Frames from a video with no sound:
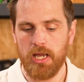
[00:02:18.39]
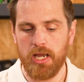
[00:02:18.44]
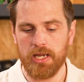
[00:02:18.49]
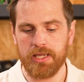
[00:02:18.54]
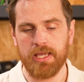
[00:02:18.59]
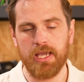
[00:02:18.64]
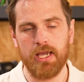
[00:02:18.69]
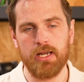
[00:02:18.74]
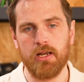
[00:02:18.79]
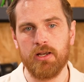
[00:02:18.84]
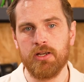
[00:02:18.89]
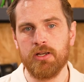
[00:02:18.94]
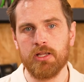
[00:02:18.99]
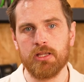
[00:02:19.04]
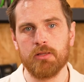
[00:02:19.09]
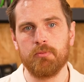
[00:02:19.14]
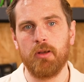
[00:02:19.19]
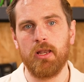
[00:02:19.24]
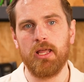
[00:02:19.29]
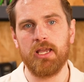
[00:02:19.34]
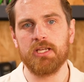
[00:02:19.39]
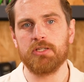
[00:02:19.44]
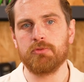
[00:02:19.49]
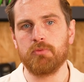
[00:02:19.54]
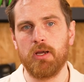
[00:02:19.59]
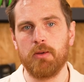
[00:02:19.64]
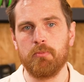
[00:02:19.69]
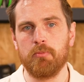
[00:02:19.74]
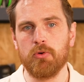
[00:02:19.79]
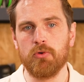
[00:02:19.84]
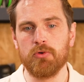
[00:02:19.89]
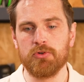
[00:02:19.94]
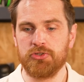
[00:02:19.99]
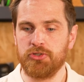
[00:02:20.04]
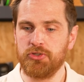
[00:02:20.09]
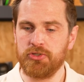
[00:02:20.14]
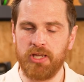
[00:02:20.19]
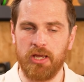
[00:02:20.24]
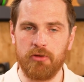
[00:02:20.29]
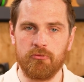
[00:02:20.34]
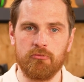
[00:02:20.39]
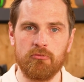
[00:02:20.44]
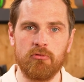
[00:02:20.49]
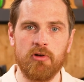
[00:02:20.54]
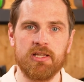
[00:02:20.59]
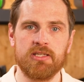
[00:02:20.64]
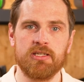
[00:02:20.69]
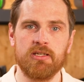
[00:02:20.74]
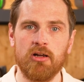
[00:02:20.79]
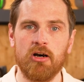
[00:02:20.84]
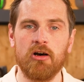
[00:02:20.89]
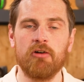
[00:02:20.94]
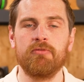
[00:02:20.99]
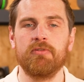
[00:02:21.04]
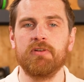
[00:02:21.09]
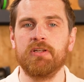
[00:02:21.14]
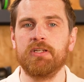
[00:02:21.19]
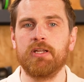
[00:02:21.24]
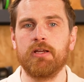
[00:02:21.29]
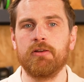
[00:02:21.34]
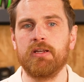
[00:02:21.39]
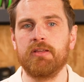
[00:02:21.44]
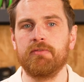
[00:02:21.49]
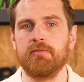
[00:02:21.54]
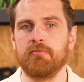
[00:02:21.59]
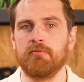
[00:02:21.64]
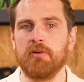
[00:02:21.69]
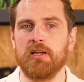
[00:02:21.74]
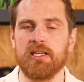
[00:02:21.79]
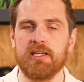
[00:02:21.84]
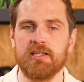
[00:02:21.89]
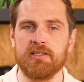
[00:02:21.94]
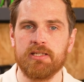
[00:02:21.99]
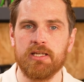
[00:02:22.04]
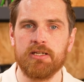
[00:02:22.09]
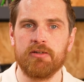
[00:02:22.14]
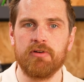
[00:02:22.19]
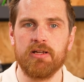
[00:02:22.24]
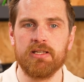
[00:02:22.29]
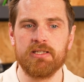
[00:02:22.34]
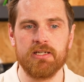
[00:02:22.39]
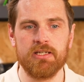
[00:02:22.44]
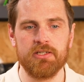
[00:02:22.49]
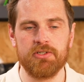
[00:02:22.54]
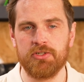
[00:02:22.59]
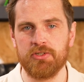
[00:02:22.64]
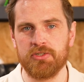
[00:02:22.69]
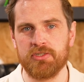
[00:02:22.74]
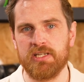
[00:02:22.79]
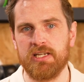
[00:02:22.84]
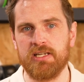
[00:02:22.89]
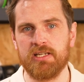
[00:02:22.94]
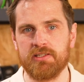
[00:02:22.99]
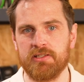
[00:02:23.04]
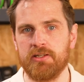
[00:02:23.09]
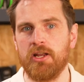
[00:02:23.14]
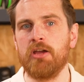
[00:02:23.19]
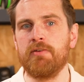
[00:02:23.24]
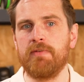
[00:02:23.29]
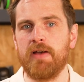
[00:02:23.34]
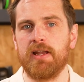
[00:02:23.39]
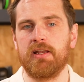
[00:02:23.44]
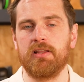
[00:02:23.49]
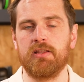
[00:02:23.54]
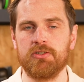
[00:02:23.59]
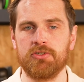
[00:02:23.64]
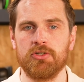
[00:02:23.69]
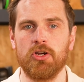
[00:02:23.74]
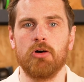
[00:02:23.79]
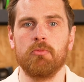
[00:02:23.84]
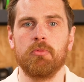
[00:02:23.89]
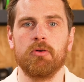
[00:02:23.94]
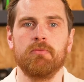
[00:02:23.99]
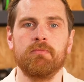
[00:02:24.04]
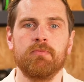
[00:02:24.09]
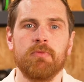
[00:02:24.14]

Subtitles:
Again, another place where boards just get written off and you don't even really consider it, and it's just seen as an overhead of the job.